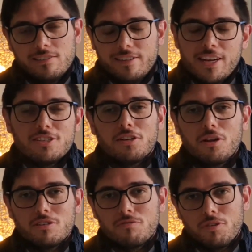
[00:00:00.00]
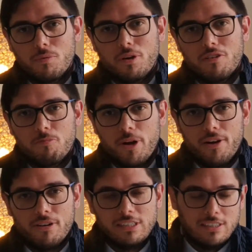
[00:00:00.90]
Let us close off with a word of
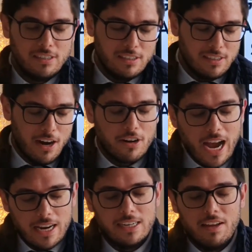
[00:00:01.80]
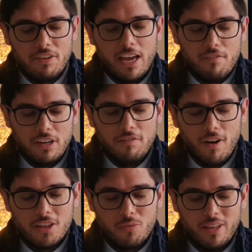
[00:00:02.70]
prayer. Our kind and loving Heavenly
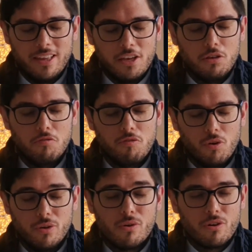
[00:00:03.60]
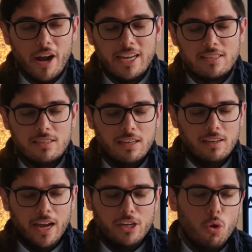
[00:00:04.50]
Father, we thank you for your grace
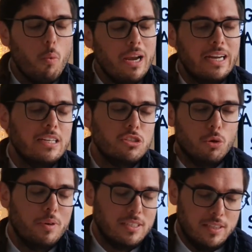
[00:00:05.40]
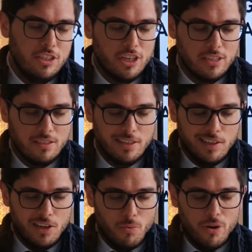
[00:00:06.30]
and your willingness to always teach us.
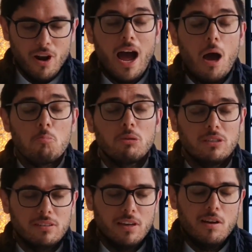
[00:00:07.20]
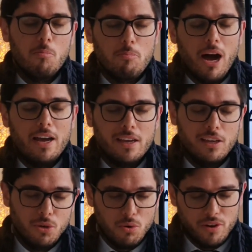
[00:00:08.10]
We are humbled by
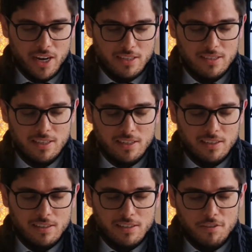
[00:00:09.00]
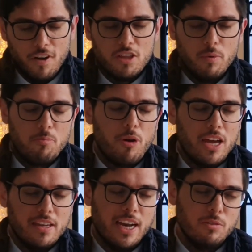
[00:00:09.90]
your grace. And Father, we
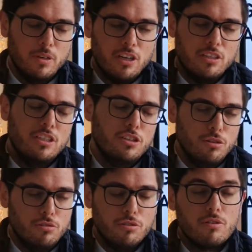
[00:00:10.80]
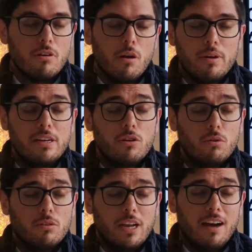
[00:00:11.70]
pray that as we continue to grow in
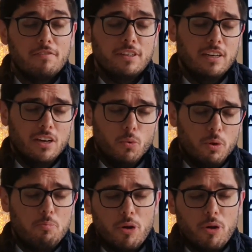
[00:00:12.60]
your love, we